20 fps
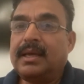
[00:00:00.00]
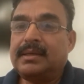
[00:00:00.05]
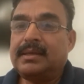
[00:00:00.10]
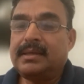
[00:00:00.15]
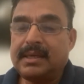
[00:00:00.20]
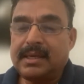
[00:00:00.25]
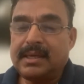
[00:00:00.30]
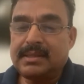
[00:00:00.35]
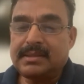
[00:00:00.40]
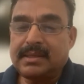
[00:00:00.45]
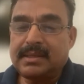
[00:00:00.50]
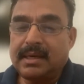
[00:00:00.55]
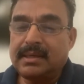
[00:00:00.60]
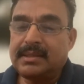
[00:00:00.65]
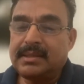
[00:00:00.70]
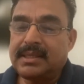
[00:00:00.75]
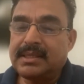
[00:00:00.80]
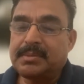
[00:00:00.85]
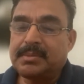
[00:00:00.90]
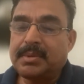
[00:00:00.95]
kicking
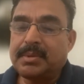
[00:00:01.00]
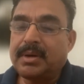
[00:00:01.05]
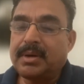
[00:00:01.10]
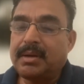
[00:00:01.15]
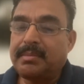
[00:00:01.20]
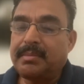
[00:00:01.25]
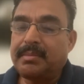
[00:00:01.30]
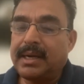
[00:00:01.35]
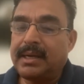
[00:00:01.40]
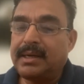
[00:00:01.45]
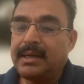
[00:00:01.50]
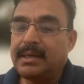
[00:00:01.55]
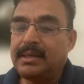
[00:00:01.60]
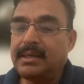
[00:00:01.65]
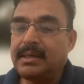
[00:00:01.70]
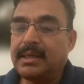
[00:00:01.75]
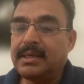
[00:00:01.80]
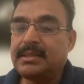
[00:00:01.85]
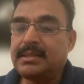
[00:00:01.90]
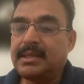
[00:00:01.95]
start this program, Andon
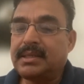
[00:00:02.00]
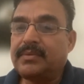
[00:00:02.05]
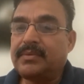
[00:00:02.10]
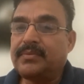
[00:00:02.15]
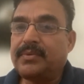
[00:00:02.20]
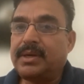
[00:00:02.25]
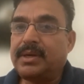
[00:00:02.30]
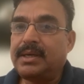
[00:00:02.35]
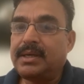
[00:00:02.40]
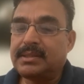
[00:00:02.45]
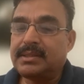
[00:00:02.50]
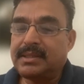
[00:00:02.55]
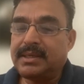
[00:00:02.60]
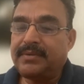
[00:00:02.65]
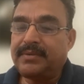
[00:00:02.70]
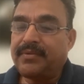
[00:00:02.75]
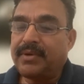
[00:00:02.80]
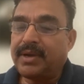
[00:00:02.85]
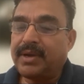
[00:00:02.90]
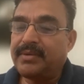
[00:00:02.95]
in HR for
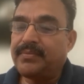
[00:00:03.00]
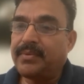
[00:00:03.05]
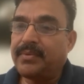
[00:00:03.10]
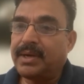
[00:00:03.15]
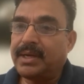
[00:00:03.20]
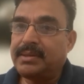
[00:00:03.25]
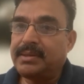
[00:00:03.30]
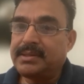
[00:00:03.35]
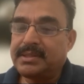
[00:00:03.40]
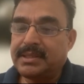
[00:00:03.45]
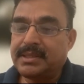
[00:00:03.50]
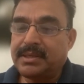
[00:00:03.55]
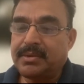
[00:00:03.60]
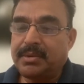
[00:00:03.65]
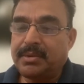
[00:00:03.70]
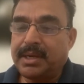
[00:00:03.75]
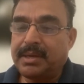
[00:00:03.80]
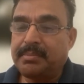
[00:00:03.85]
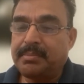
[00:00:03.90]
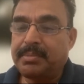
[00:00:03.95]
Industry
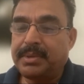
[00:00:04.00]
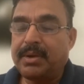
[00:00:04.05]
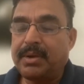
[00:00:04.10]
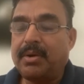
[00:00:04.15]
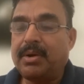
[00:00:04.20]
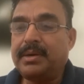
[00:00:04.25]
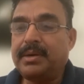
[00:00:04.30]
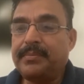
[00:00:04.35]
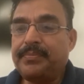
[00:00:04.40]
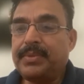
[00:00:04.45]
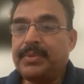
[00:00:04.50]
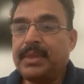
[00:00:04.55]
5.0 and beyond.